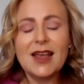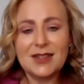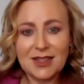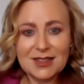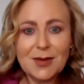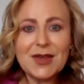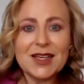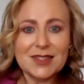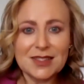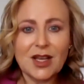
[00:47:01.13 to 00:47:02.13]
And in
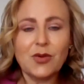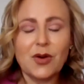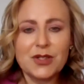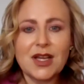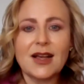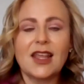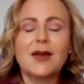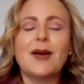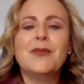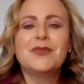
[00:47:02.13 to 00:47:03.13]
some cases, like what we're
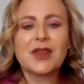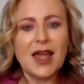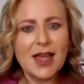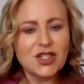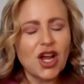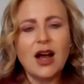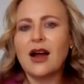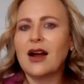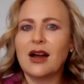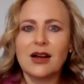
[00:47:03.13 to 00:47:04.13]
talking about,
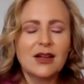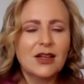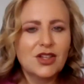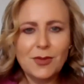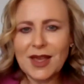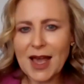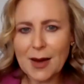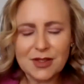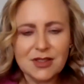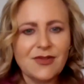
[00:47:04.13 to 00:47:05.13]
HR, human
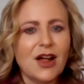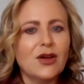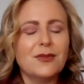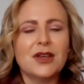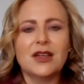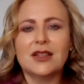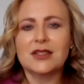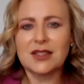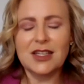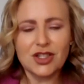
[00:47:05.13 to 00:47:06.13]
capital
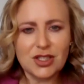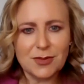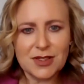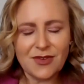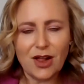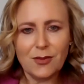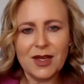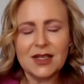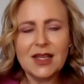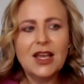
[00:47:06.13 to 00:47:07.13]
development, leadership
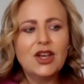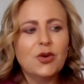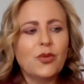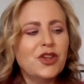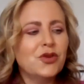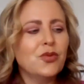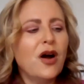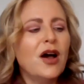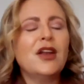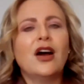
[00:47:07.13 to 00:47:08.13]
development, what you
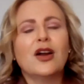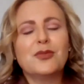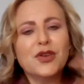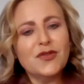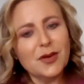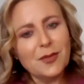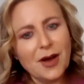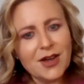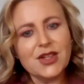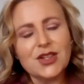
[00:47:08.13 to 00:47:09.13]
want are
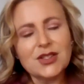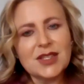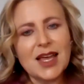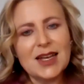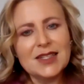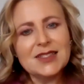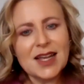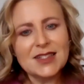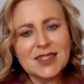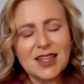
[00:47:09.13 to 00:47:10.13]
proven models and
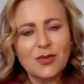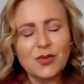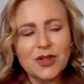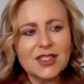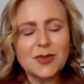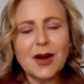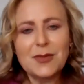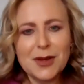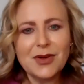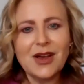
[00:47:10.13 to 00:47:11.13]
insights that really
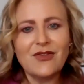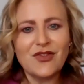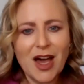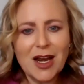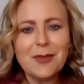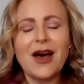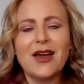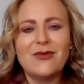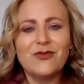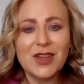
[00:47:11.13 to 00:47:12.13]
smart people have thought
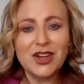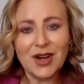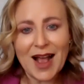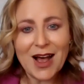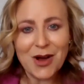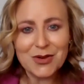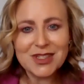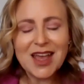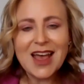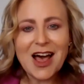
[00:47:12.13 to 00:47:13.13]
about and figured
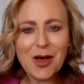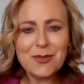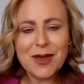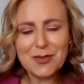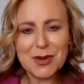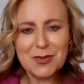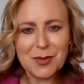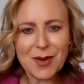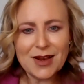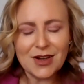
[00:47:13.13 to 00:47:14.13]
out help make
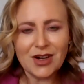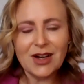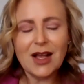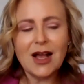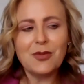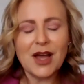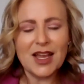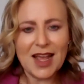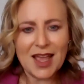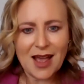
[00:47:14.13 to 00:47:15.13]
people better.
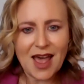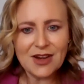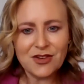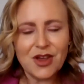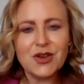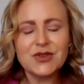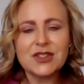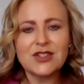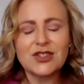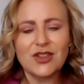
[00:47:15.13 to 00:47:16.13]
Find AI to
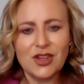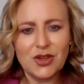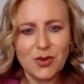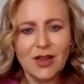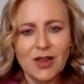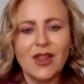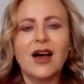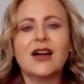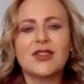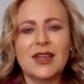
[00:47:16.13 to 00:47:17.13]
those so that you
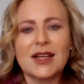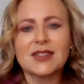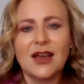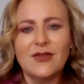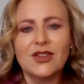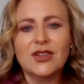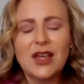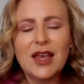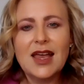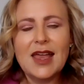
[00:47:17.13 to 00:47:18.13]
unlock the next
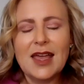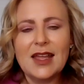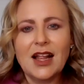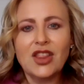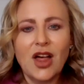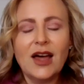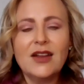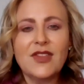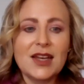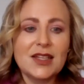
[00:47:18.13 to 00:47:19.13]
level. And a
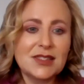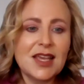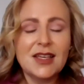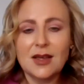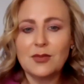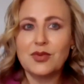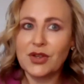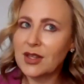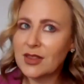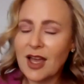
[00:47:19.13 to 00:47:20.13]
lot of that is taking
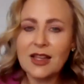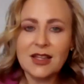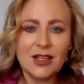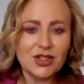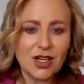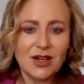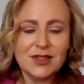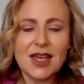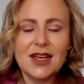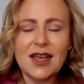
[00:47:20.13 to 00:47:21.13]
brilliant thought leaders'
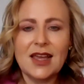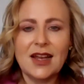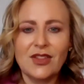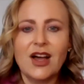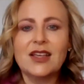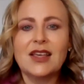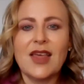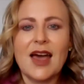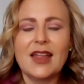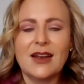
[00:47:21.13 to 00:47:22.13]
content and
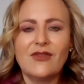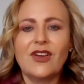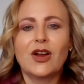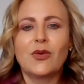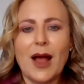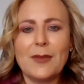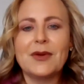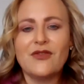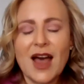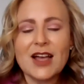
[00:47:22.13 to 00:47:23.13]
unlocking that in a very
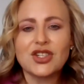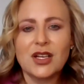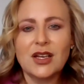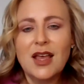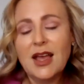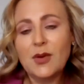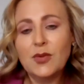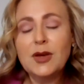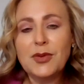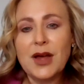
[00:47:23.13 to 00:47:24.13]
rapid fashion
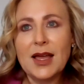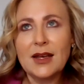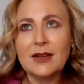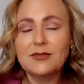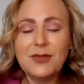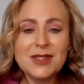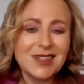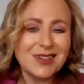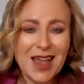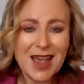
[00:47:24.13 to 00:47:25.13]
and really applying
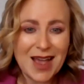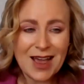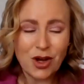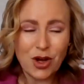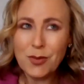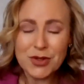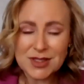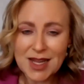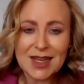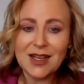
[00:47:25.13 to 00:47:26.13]
basically AI to
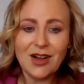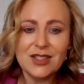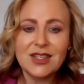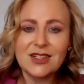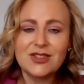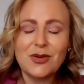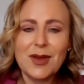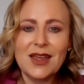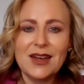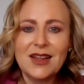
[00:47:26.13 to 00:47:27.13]
almost any content
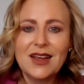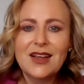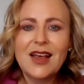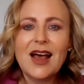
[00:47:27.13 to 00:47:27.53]
domain.